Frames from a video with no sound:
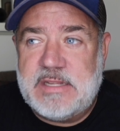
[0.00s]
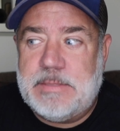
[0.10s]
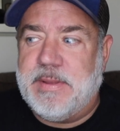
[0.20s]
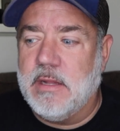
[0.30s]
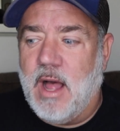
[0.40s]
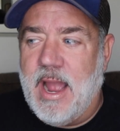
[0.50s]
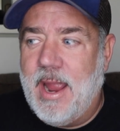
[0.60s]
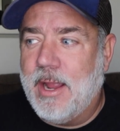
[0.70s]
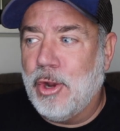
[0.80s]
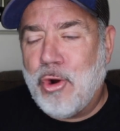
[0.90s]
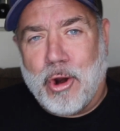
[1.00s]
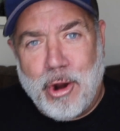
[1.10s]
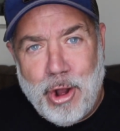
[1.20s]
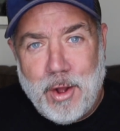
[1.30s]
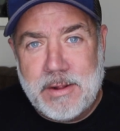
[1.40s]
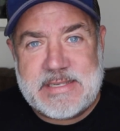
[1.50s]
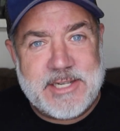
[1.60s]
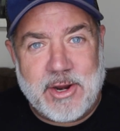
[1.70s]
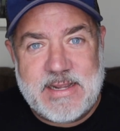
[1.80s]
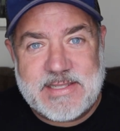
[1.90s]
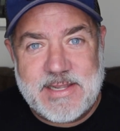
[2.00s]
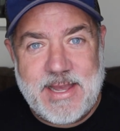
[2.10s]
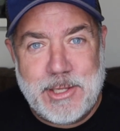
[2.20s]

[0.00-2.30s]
to be like, girl, seriously?